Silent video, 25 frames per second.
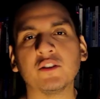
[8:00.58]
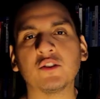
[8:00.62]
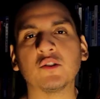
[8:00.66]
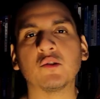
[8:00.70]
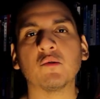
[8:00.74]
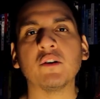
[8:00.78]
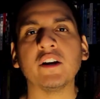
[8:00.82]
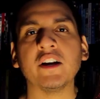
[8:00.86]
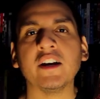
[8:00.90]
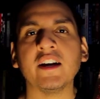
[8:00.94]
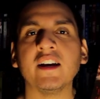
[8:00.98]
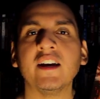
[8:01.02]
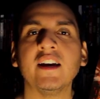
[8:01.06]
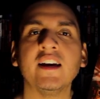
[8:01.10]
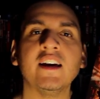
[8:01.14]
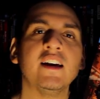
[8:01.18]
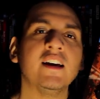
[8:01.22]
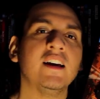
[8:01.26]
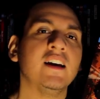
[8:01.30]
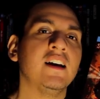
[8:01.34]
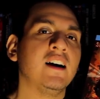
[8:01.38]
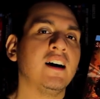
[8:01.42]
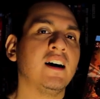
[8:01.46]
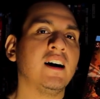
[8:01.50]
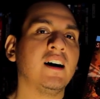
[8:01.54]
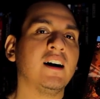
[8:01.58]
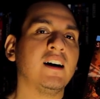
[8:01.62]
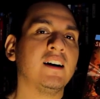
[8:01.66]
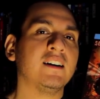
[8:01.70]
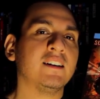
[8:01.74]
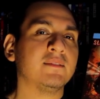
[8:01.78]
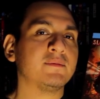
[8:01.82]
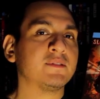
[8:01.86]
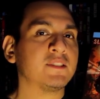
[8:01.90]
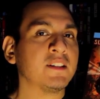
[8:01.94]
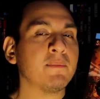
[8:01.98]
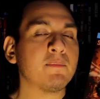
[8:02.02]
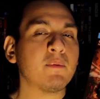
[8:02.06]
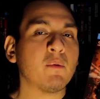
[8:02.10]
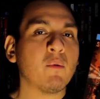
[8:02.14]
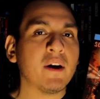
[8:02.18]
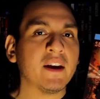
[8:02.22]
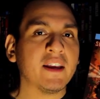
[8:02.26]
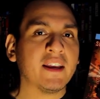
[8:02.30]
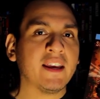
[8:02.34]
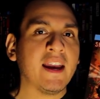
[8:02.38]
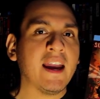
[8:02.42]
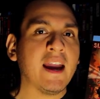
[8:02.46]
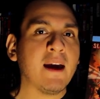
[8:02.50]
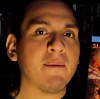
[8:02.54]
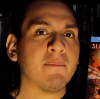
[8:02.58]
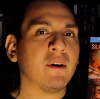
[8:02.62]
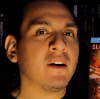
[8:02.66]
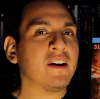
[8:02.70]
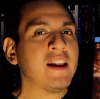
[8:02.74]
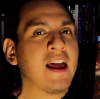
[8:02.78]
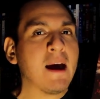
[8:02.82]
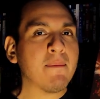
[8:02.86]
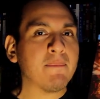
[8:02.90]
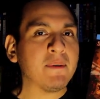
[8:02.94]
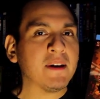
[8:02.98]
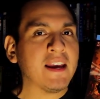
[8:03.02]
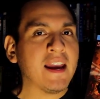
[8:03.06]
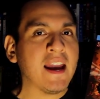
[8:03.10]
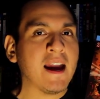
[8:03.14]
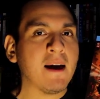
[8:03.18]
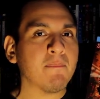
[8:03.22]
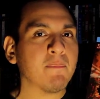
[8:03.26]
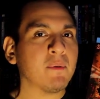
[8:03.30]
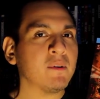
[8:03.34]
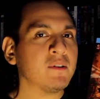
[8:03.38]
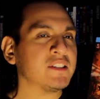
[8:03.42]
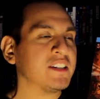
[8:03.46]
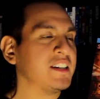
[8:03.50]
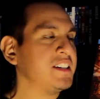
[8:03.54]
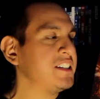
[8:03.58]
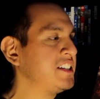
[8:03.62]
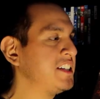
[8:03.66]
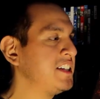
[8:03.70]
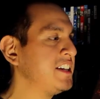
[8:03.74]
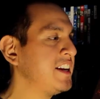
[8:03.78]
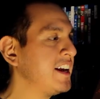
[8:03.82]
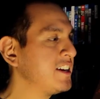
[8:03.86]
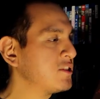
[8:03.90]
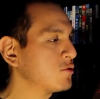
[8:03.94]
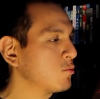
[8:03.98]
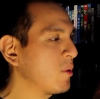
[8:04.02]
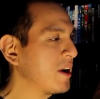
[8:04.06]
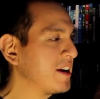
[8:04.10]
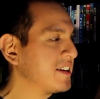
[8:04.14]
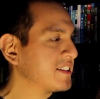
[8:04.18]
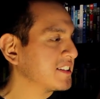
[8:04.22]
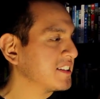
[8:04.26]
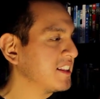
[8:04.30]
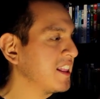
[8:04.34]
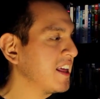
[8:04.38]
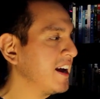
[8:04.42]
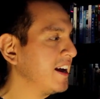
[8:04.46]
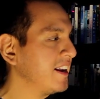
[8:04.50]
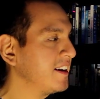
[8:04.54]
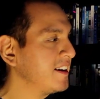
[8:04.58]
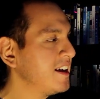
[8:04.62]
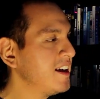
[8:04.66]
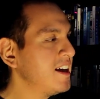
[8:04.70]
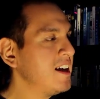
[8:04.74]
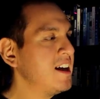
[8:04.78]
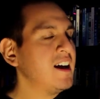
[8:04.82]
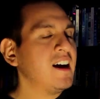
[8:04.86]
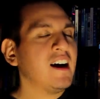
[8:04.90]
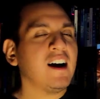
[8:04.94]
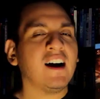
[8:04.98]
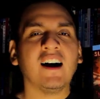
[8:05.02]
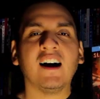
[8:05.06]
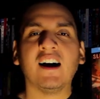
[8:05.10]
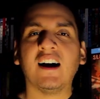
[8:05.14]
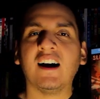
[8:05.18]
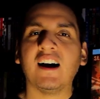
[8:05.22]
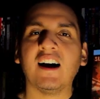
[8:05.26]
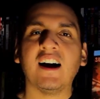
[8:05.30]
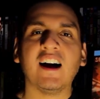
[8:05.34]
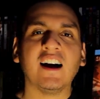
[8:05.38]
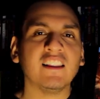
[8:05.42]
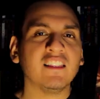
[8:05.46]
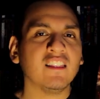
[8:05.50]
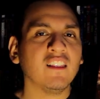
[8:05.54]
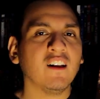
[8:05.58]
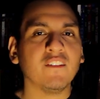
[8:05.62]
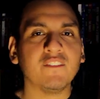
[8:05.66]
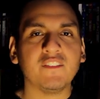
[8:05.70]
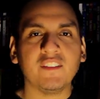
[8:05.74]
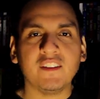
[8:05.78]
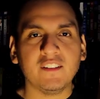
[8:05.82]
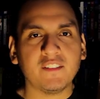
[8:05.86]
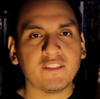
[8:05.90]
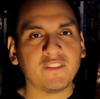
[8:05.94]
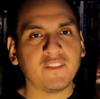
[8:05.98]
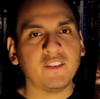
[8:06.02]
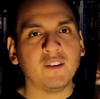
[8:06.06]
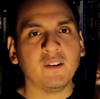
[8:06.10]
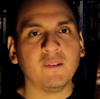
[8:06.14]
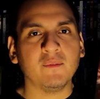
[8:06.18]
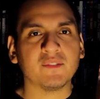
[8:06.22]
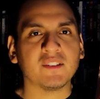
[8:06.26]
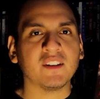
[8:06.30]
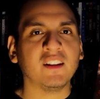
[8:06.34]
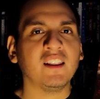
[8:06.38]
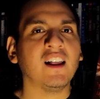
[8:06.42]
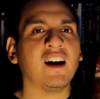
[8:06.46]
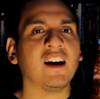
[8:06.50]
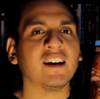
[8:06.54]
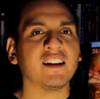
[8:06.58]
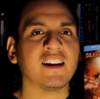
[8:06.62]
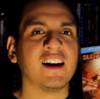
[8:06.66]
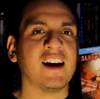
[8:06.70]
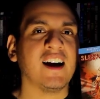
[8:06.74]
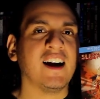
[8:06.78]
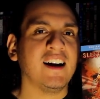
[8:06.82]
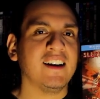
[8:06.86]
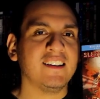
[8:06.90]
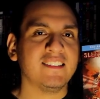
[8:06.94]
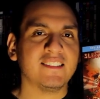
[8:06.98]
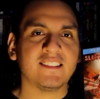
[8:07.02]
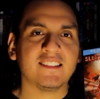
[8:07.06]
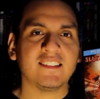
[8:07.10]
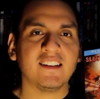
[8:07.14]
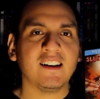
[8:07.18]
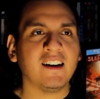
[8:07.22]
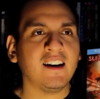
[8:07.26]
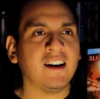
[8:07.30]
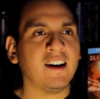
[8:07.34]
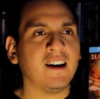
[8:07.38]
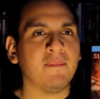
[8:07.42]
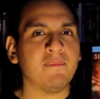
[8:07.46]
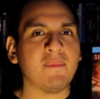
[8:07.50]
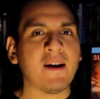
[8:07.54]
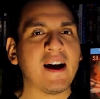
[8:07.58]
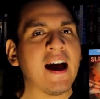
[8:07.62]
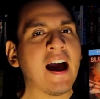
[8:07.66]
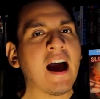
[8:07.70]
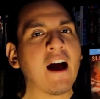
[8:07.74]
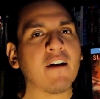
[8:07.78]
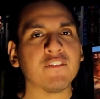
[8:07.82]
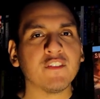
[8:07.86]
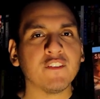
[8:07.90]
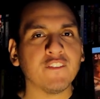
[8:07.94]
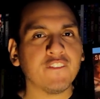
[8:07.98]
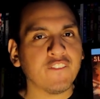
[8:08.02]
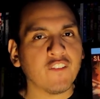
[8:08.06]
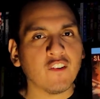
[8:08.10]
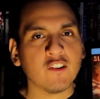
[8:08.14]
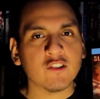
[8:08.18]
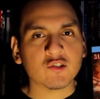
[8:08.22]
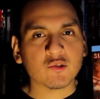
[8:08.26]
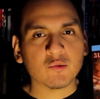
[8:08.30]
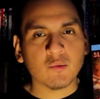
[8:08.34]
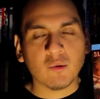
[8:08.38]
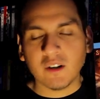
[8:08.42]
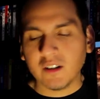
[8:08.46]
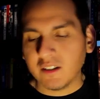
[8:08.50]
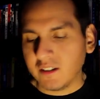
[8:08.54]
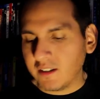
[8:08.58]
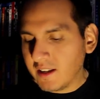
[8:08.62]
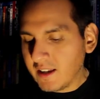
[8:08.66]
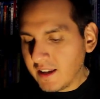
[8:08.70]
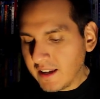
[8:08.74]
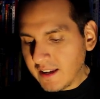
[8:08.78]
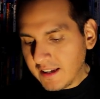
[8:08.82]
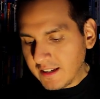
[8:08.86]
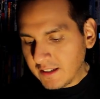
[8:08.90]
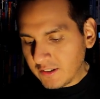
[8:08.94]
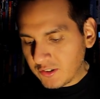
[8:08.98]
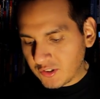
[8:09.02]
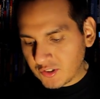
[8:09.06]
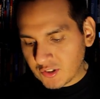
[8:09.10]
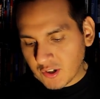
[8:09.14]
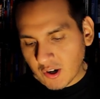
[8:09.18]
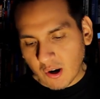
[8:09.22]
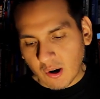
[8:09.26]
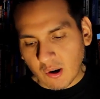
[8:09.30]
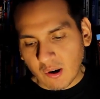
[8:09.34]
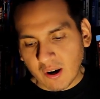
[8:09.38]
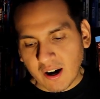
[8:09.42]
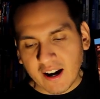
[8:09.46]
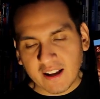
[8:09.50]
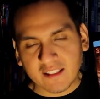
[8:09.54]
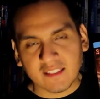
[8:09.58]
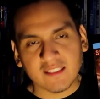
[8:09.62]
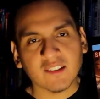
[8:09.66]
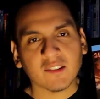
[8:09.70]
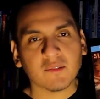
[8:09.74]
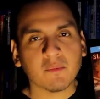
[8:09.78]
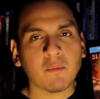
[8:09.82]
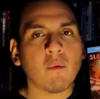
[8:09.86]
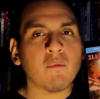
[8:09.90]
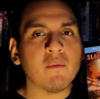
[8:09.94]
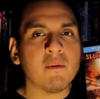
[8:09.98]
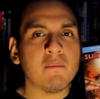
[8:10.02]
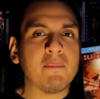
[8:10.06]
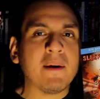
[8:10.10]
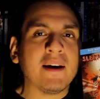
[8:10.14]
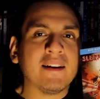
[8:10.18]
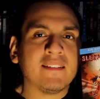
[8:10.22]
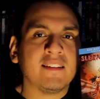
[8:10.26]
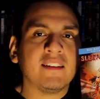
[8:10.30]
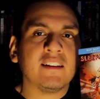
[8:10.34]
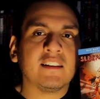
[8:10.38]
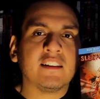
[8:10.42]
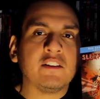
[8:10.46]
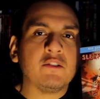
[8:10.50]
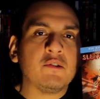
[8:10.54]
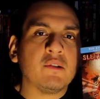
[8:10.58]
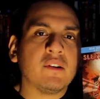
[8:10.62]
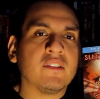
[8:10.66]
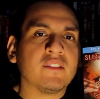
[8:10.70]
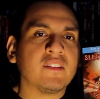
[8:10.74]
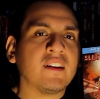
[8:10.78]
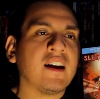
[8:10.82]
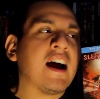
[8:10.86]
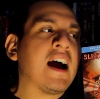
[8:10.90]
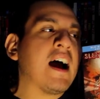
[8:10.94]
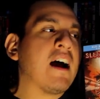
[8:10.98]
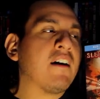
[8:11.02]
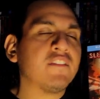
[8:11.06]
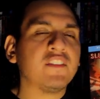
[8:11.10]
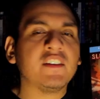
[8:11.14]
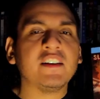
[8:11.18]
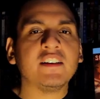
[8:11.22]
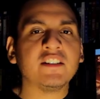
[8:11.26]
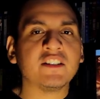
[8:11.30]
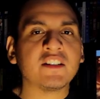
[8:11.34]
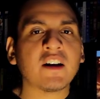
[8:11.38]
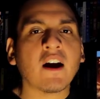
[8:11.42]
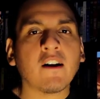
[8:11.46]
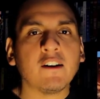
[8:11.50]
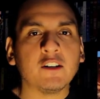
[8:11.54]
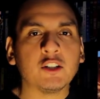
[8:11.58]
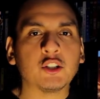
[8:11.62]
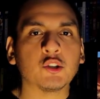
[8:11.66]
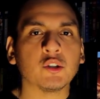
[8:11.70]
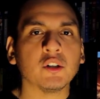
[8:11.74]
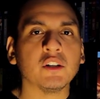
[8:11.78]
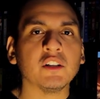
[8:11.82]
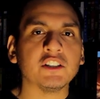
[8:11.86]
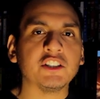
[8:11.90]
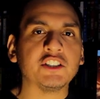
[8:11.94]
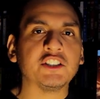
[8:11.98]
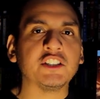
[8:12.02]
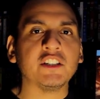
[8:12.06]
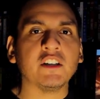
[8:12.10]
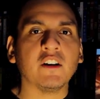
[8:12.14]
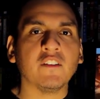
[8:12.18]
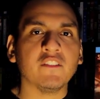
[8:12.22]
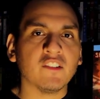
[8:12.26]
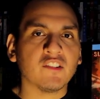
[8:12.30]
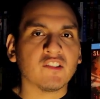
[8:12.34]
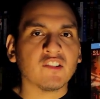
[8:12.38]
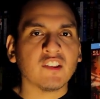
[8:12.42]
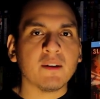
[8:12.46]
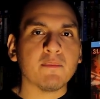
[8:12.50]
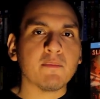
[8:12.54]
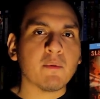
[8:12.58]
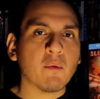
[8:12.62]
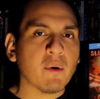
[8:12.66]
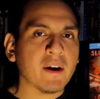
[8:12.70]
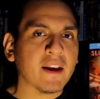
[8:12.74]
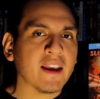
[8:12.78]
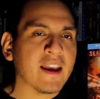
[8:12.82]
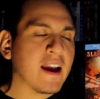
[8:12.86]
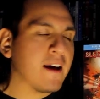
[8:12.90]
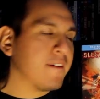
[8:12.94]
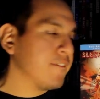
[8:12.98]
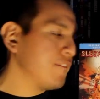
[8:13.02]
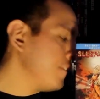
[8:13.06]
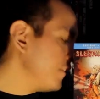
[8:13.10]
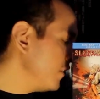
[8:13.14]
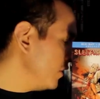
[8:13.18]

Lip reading: and 3, Sleepaway Camp, Unhappy Campers, and Teenage Wasteland. I love these films a lot, guys. I have the first one, so at this moment, basically, you could say I have the entire trilogy of the Sleepaway Camp